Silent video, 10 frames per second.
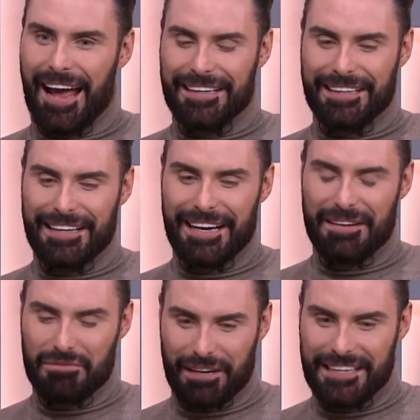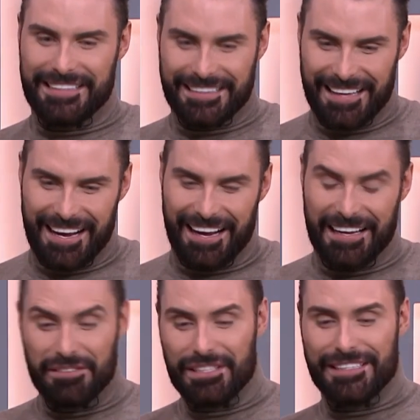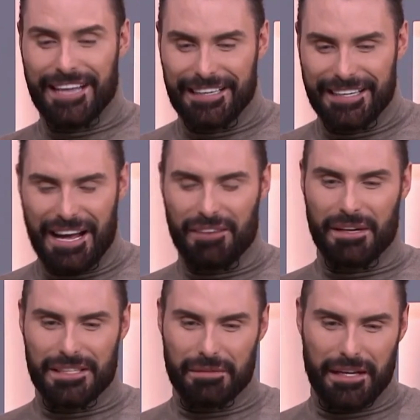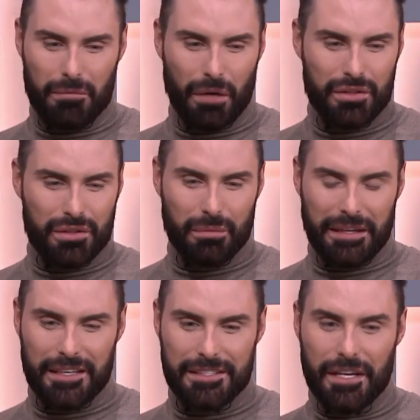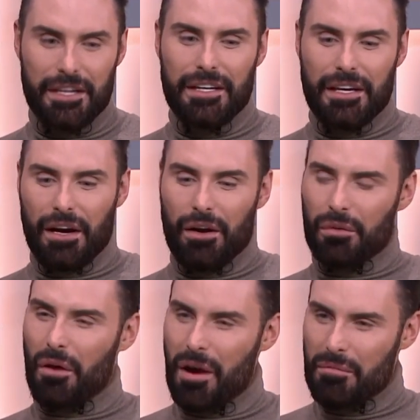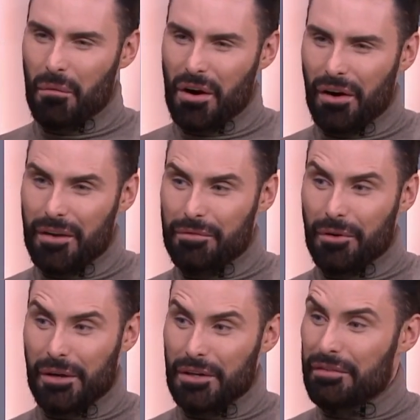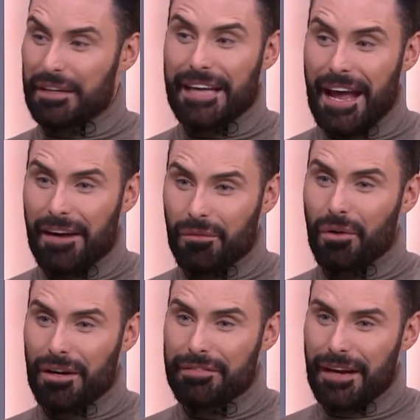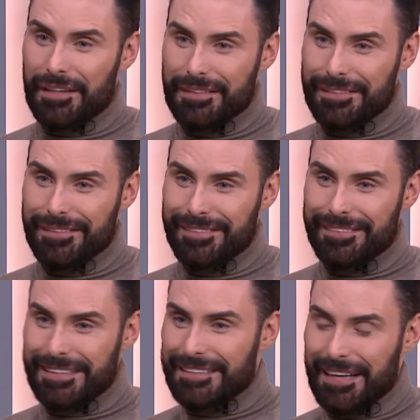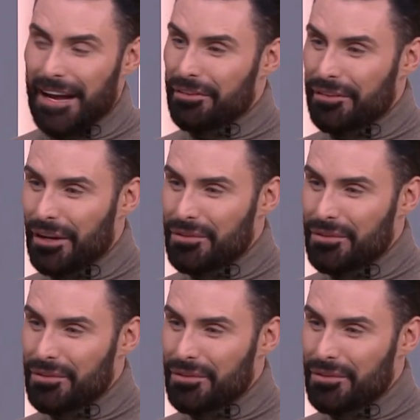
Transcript: And reading that, even just saying it now, makes me get emotional because although I'm the one going through it, you forget what effect this can have on